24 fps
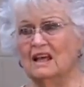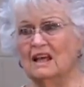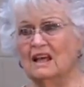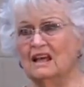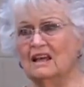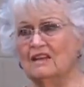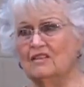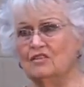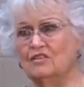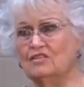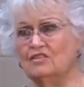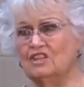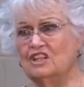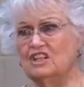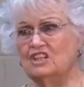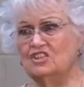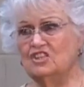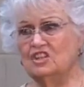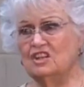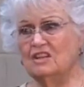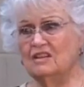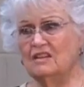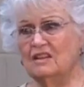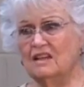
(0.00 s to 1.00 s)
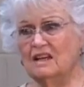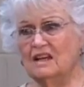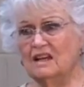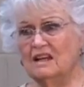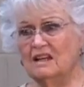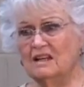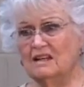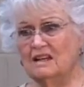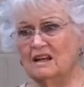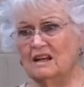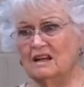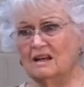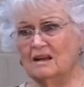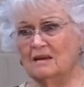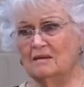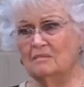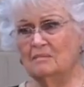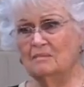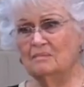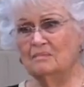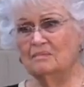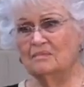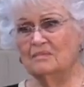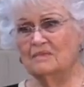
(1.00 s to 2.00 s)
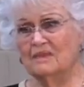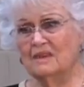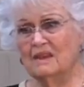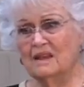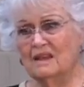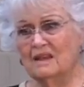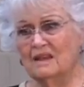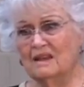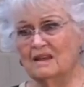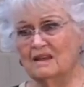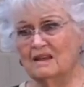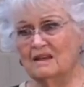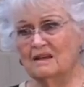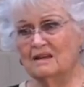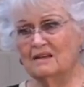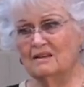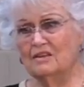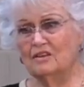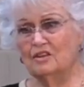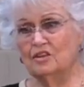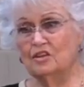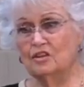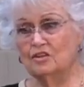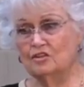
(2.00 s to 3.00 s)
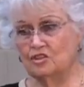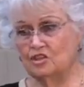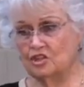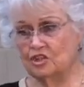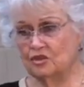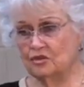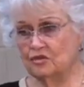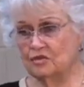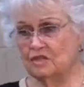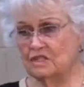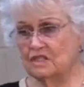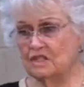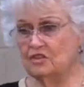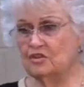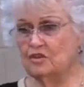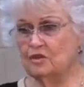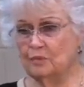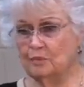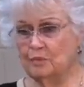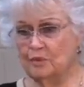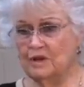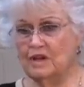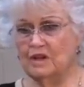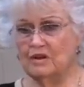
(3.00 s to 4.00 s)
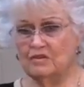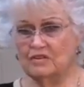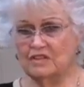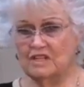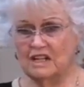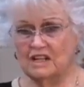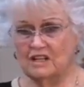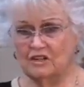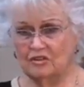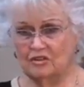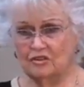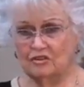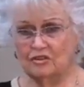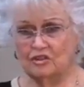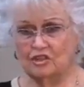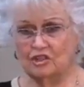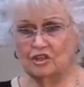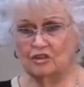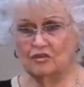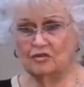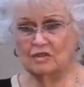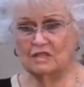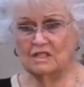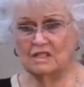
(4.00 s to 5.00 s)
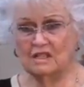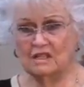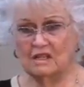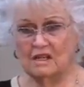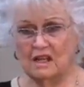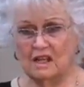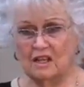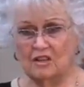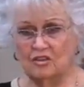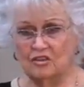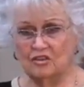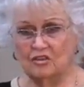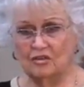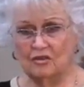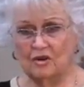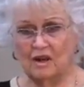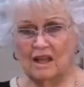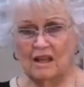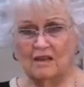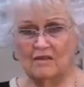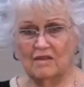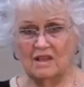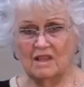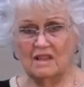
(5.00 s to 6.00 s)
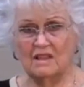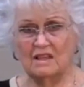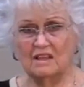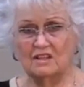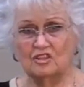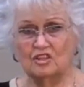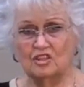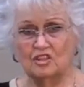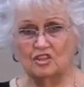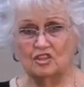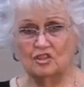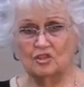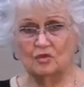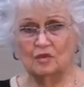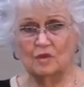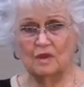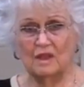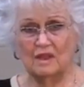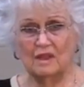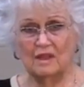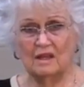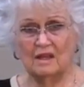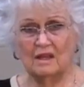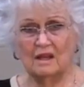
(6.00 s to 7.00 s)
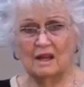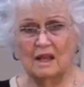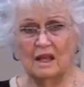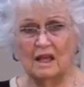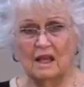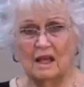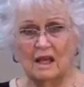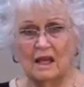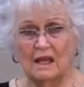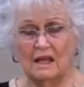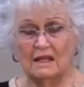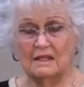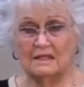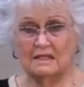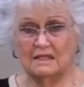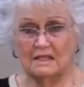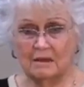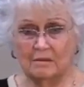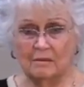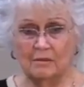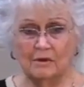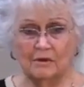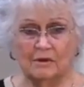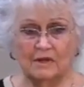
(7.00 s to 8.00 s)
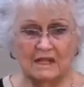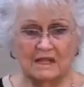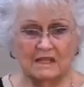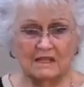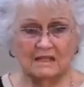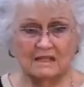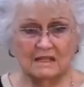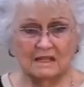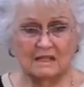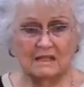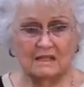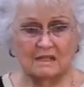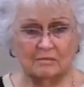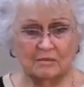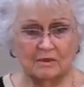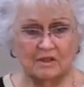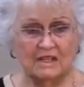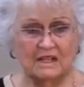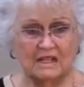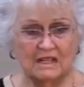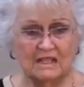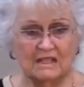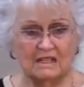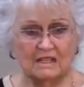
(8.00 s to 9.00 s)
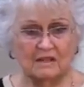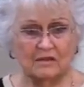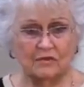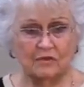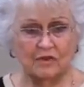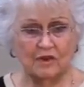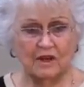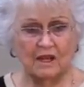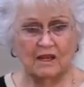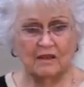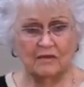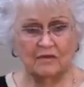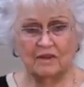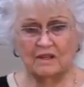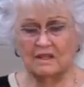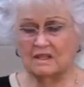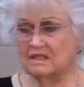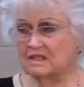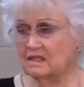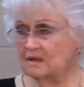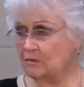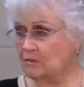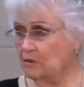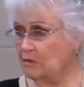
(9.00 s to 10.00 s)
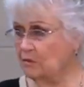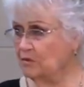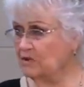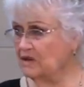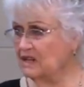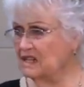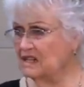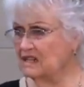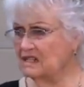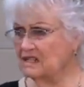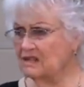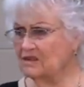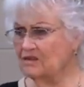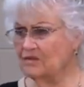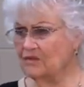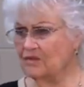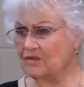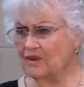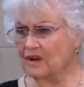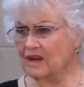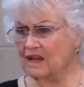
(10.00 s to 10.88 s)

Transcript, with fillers: And they're teaching that you're chosen, you're preordained, you're chosen, and you don't have anything to do with it. And some are predestined for heaven, and some are predestined for